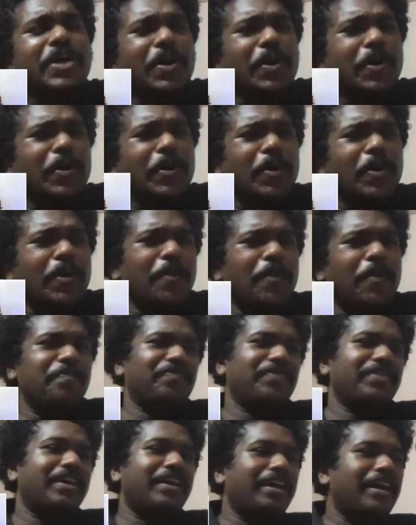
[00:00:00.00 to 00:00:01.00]

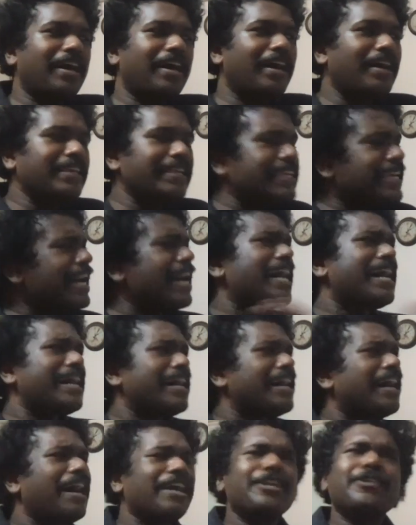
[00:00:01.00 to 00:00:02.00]
So,
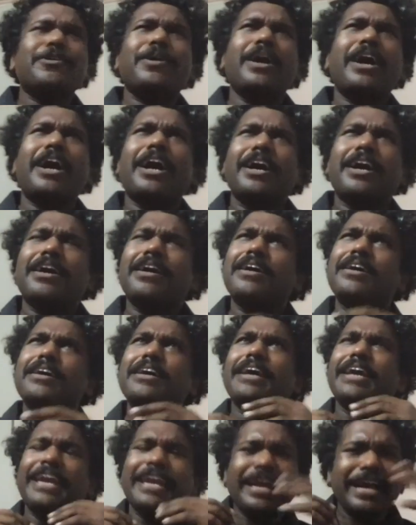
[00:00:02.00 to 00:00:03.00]
yeah, I, uh,
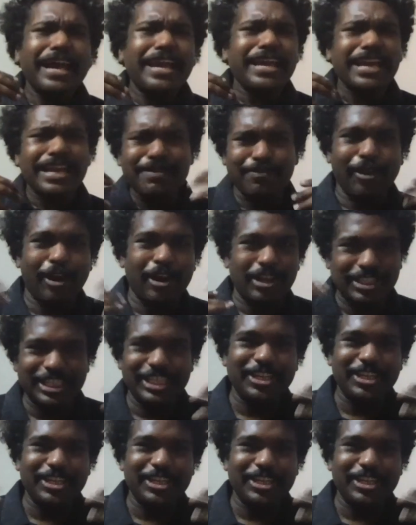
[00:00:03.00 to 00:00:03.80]
A I and